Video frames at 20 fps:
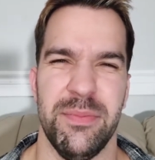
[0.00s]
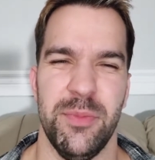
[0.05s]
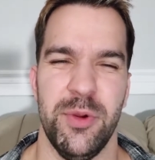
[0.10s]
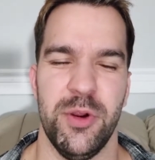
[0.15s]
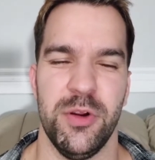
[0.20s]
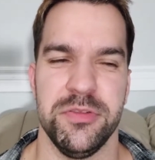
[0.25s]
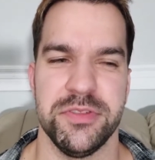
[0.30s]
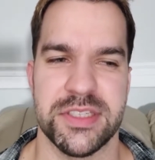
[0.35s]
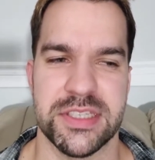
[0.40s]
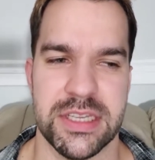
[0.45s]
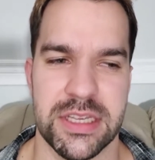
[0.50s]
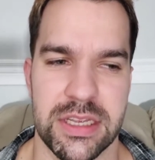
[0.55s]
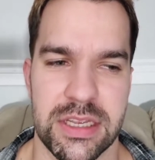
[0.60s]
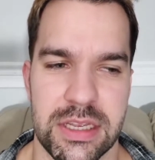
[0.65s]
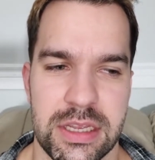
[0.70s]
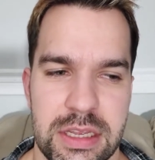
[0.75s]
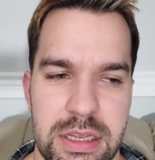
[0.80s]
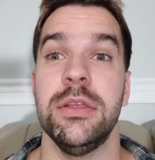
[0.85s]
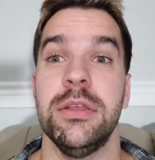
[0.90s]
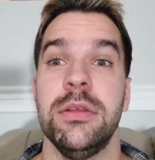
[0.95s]
moves.
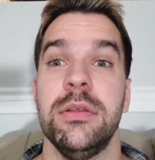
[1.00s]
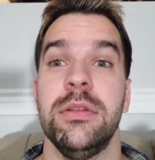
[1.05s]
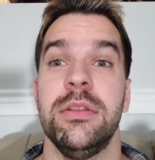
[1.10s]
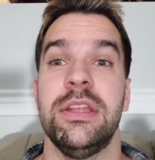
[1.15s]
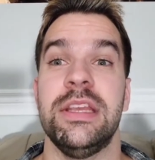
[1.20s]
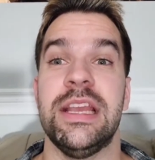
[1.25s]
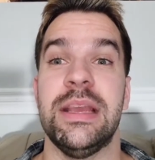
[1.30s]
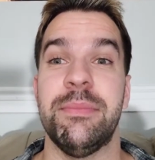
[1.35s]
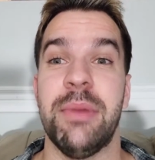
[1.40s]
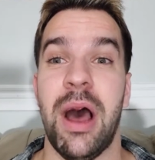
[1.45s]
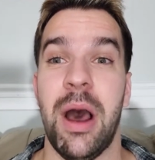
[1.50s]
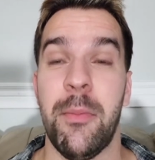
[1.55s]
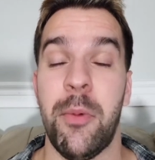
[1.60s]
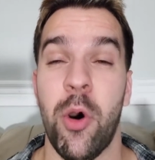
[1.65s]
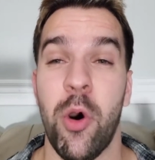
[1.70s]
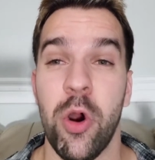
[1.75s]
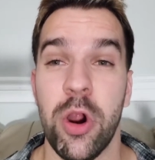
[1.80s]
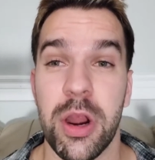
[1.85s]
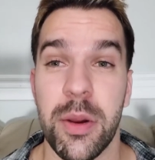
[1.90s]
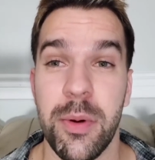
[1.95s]
The amount of
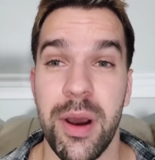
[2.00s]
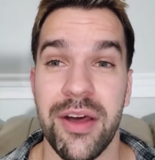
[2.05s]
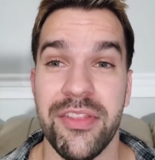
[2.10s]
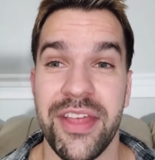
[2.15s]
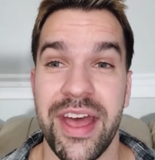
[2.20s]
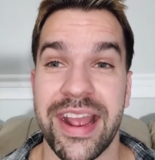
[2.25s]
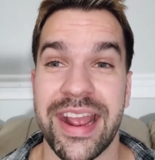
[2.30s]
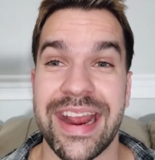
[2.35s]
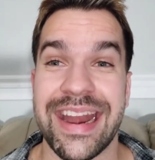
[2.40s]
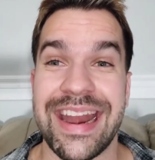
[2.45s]
Pokemon that can